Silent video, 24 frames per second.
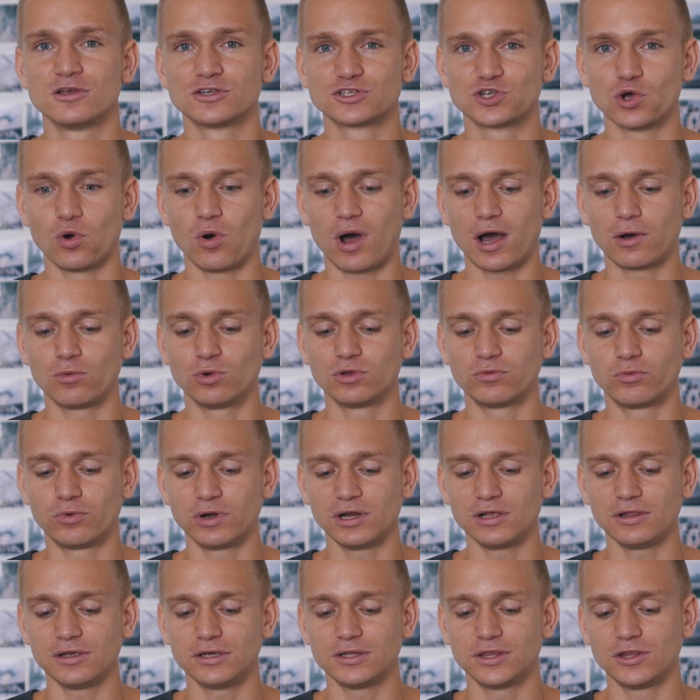So I would
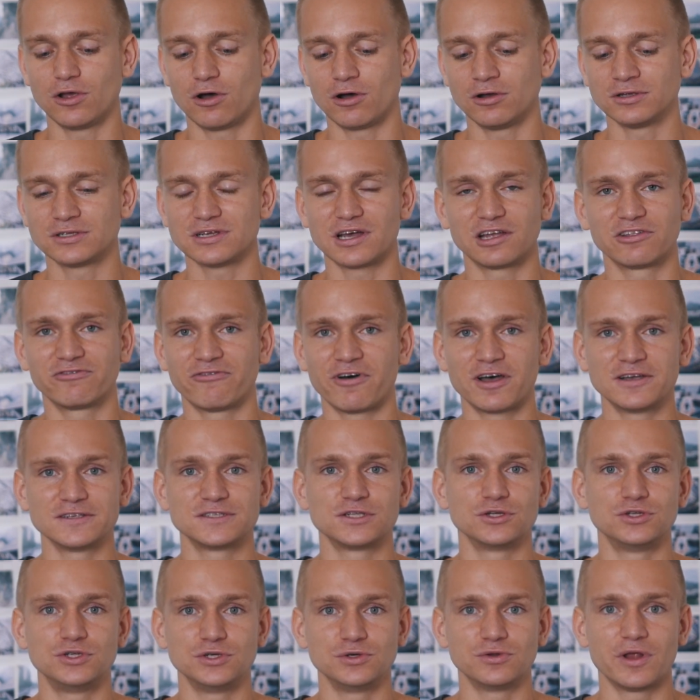really not advise
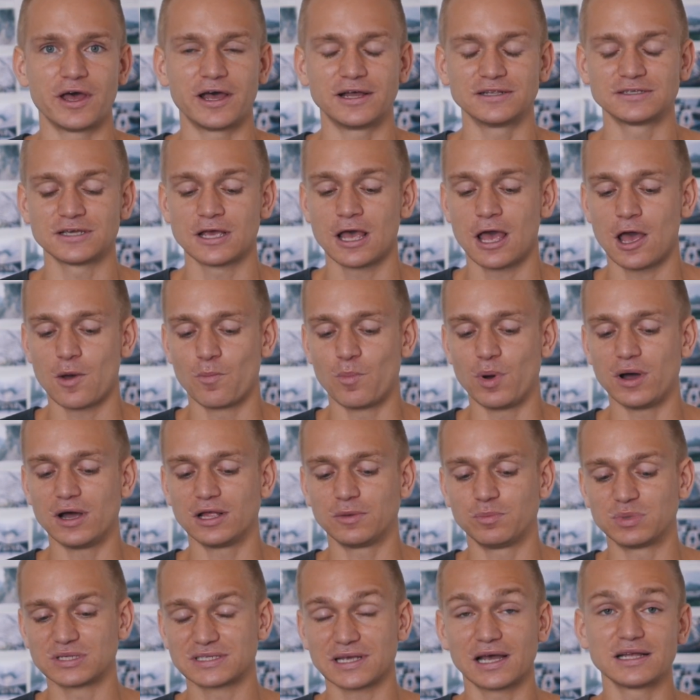to do that.
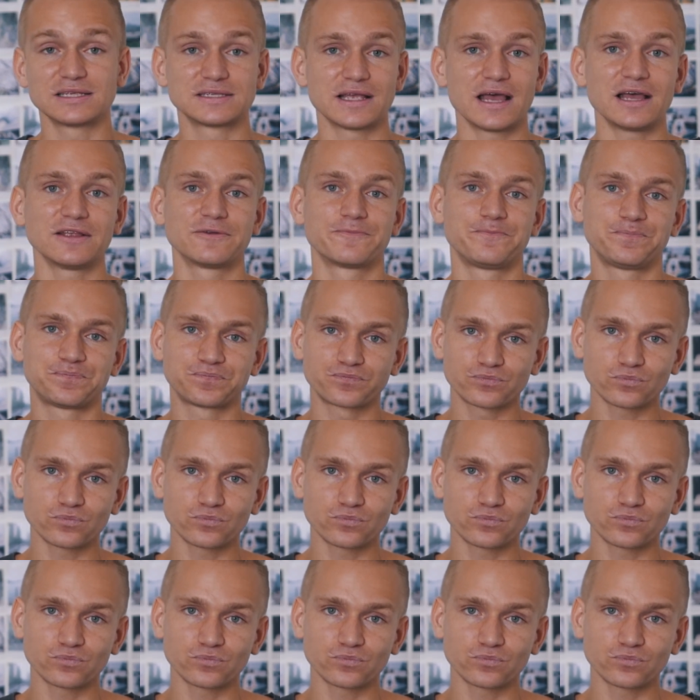But besides that,